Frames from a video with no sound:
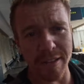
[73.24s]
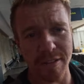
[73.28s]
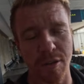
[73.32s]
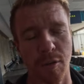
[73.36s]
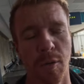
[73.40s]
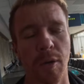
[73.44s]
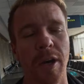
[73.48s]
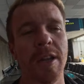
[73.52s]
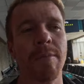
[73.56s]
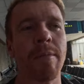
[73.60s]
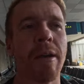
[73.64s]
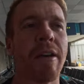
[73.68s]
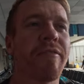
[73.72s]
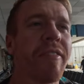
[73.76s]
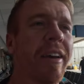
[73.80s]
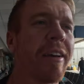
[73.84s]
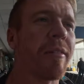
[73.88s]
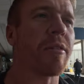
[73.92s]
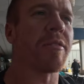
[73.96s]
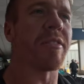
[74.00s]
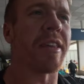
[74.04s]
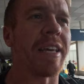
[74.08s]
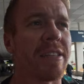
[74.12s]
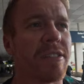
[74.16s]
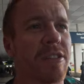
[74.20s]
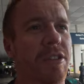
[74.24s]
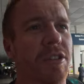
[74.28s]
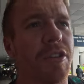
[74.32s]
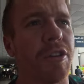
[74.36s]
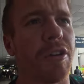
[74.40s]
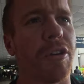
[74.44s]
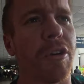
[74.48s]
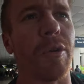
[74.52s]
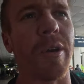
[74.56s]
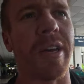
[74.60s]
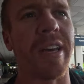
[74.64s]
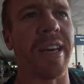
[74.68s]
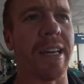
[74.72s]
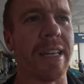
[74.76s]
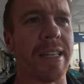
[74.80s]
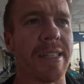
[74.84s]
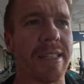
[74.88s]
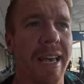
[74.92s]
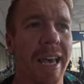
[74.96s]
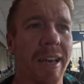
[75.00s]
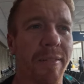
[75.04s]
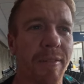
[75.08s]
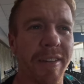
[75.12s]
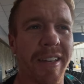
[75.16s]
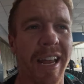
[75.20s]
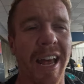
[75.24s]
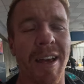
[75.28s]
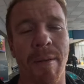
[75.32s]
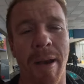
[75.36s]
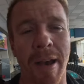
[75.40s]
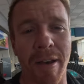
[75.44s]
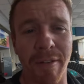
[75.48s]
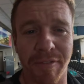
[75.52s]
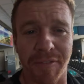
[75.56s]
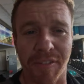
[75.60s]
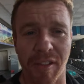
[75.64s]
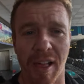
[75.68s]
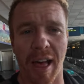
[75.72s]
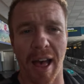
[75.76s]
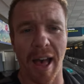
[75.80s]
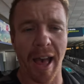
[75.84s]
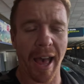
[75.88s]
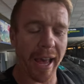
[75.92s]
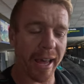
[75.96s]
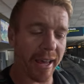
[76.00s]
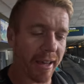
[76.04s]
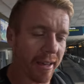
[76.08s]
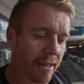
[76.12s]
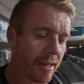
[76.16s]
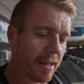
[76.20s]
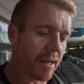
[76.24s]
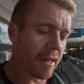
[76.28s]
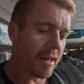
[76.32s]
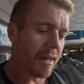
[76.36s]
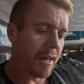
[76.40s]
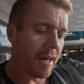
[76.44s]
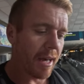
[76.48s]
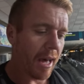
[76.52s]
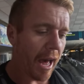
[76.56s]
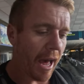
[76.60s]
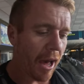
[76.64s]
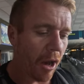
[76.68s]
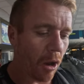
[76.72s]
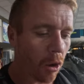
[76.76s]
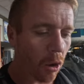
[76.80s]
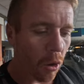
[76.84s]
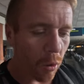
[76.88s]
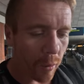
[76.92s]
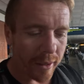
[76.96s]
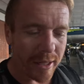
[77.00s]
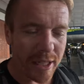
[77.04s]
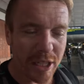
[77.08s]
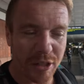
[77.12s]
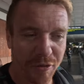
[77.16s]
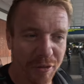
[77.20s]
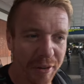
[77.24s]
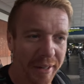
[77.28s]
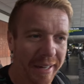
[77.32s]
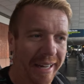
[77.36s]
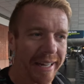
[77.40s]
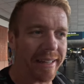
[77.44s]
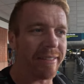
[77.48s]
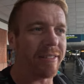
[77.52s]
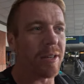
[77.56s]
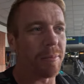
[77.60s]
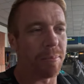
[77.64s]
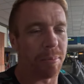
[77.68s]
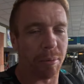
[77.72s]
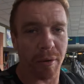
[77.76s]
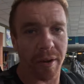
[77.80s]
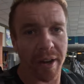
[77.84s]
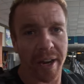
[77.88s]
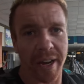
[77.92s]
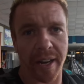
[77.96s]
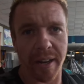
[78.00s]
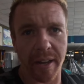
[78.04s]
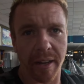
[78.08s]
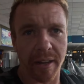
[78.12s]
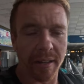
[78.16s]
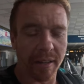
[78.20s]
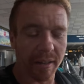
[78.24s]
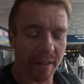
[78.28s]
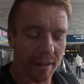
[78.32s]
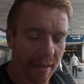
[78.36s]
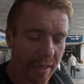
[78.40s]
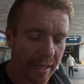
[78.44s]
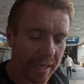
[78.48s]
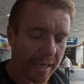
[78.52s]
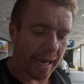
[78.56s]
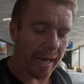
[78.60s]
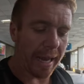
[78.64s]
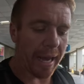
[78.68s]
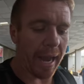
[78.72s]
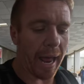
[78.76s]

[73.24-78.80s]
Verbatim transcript: So one of my favorite things to do is every time I fly, I always forget to bring an